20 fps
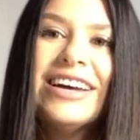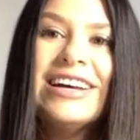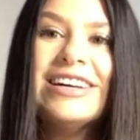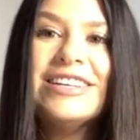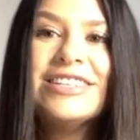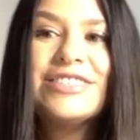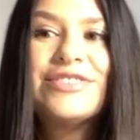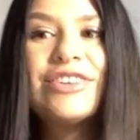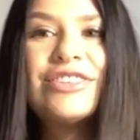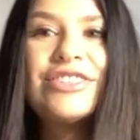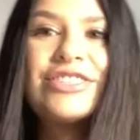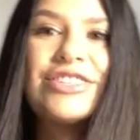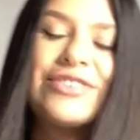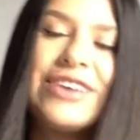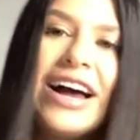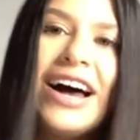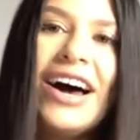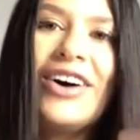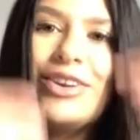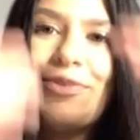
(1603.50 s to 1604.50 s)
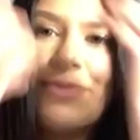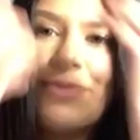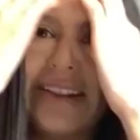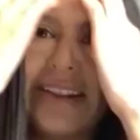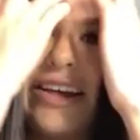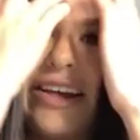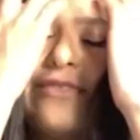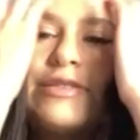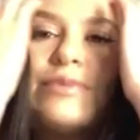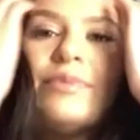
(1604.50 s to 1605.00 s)
switched around and my
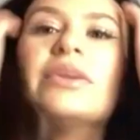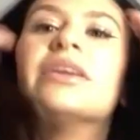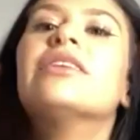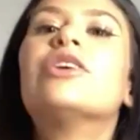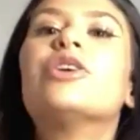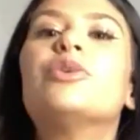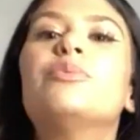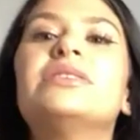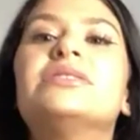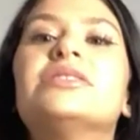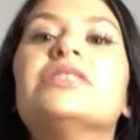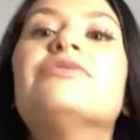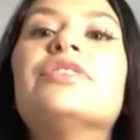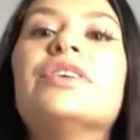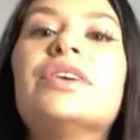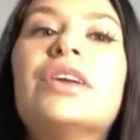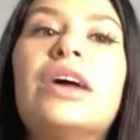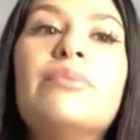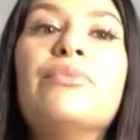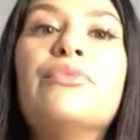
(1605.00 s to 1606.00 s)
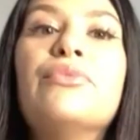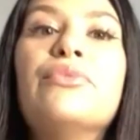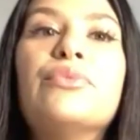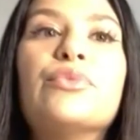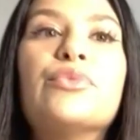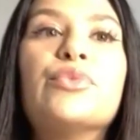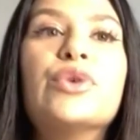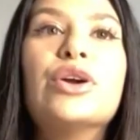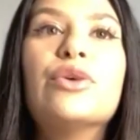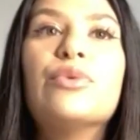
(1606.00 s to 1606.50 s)
life's been a little bit different, I'm
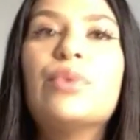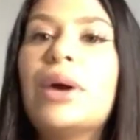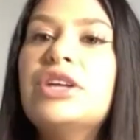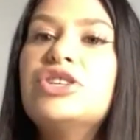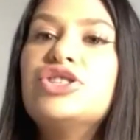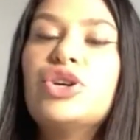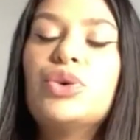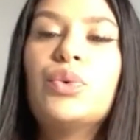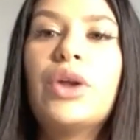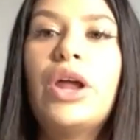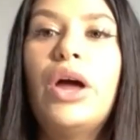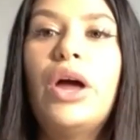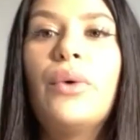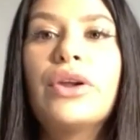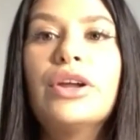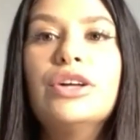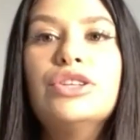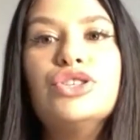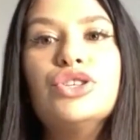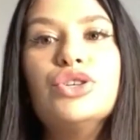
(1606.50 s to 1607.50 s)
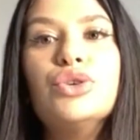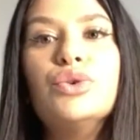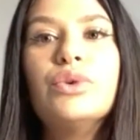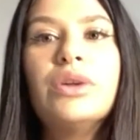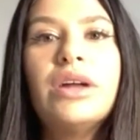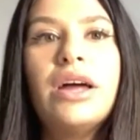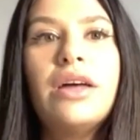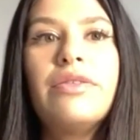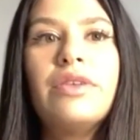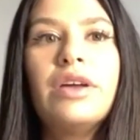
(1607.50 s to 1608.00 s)
rearranging what I want to do. And
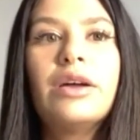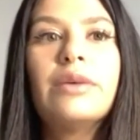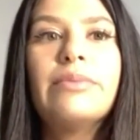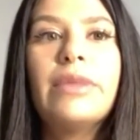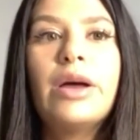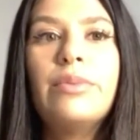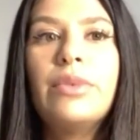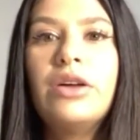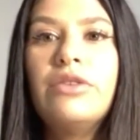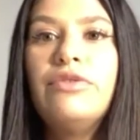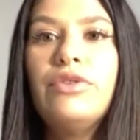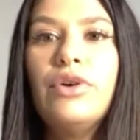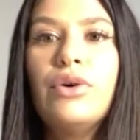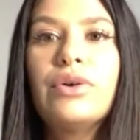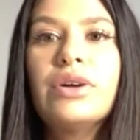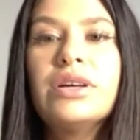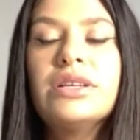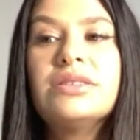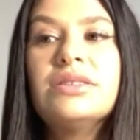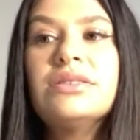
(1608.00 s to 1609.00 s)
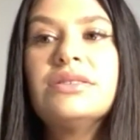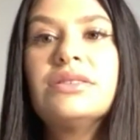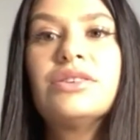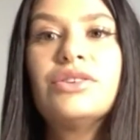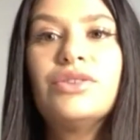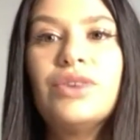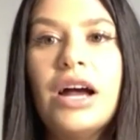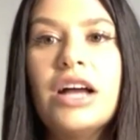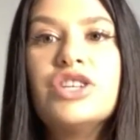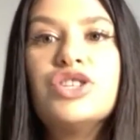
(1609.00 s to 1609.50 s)
I think my main focus is
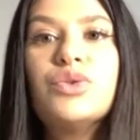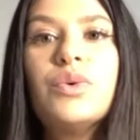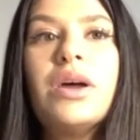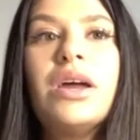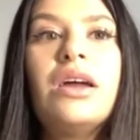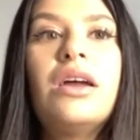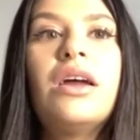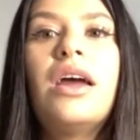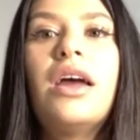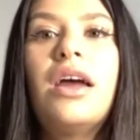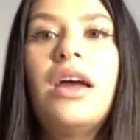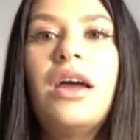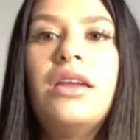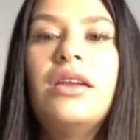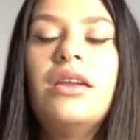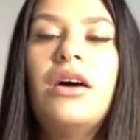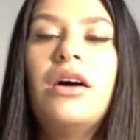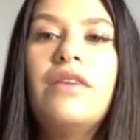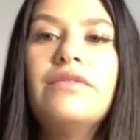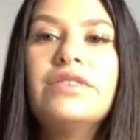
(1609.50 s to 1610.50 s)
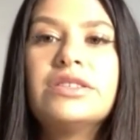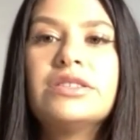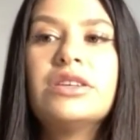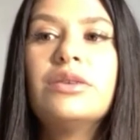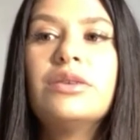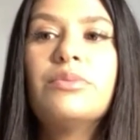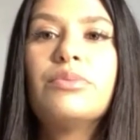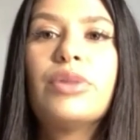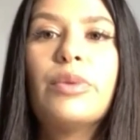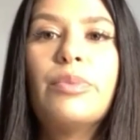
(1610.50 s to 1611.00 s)
graduate and
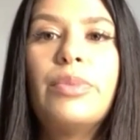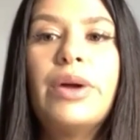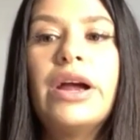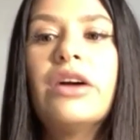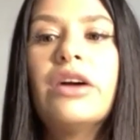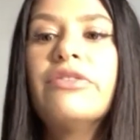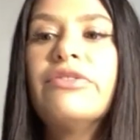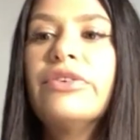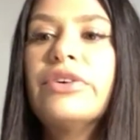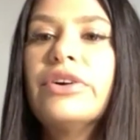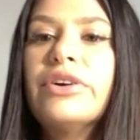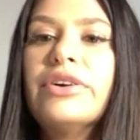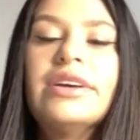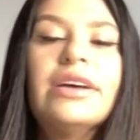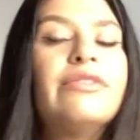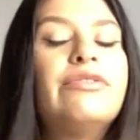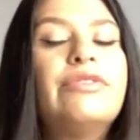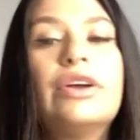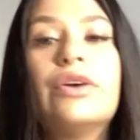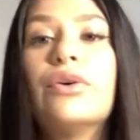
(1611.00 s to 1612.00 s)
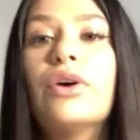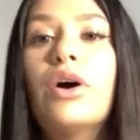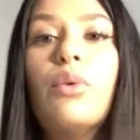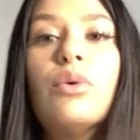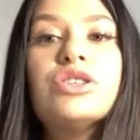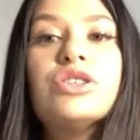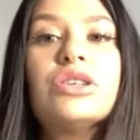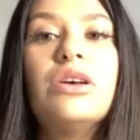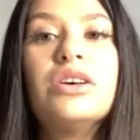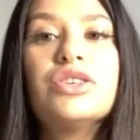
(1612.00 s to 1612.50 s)
obviously figure out
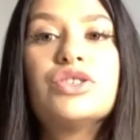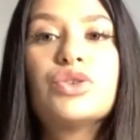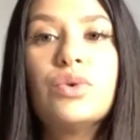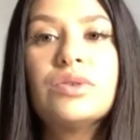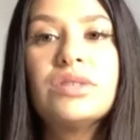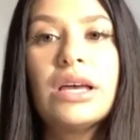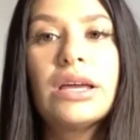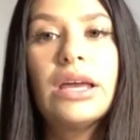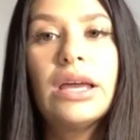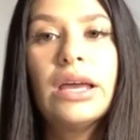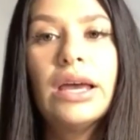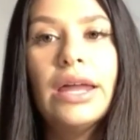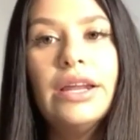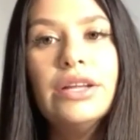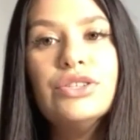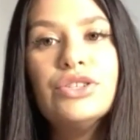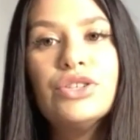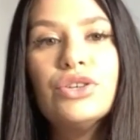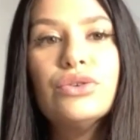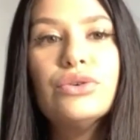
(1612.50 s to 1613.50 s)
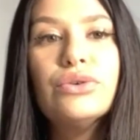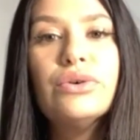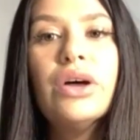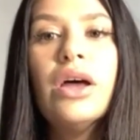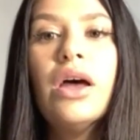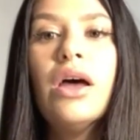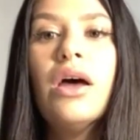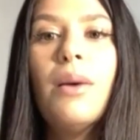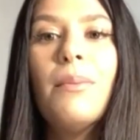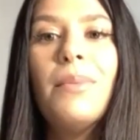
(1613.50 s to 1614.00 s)
which law schools I can get into.
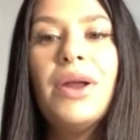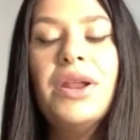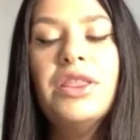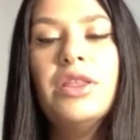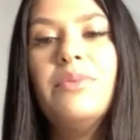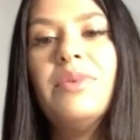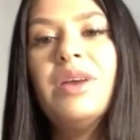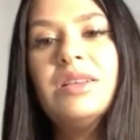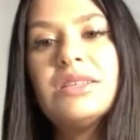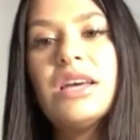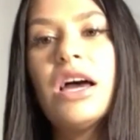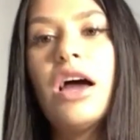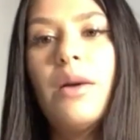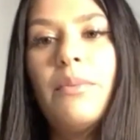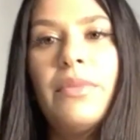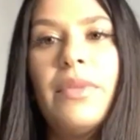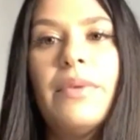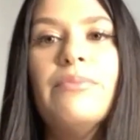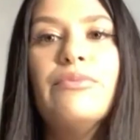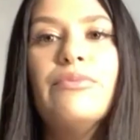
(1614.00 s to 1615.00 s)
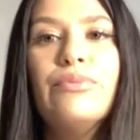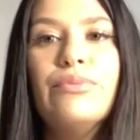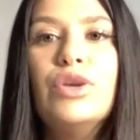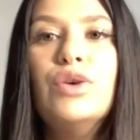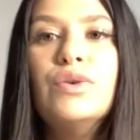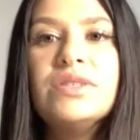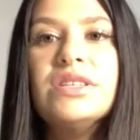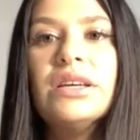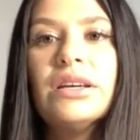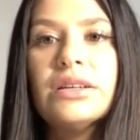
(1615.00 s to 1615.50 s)
But in the meantime,
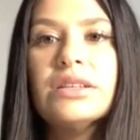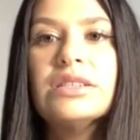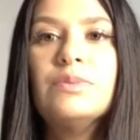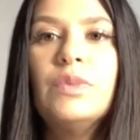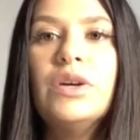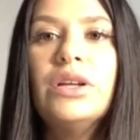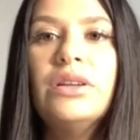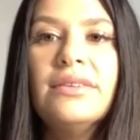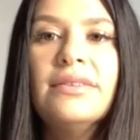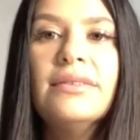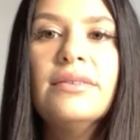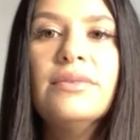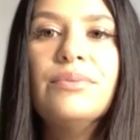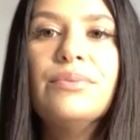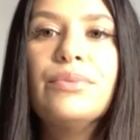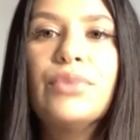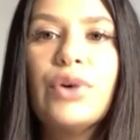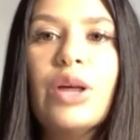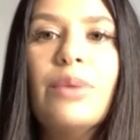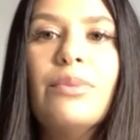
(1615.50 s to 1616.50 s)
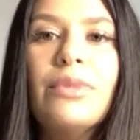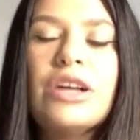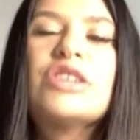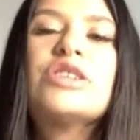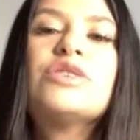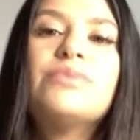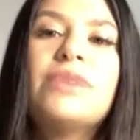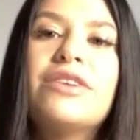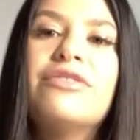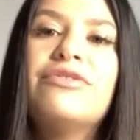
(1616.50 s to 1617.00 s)
music has been pretty
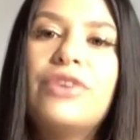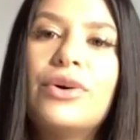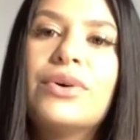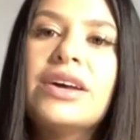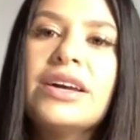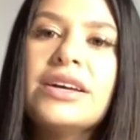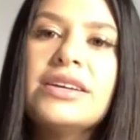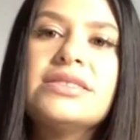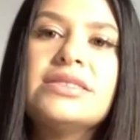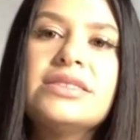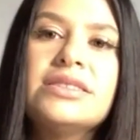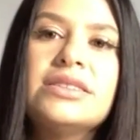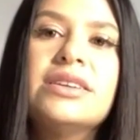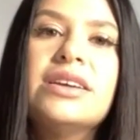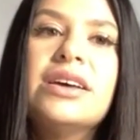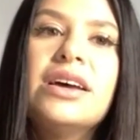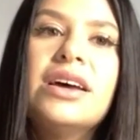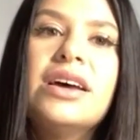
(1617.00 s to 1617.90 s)
much my focus and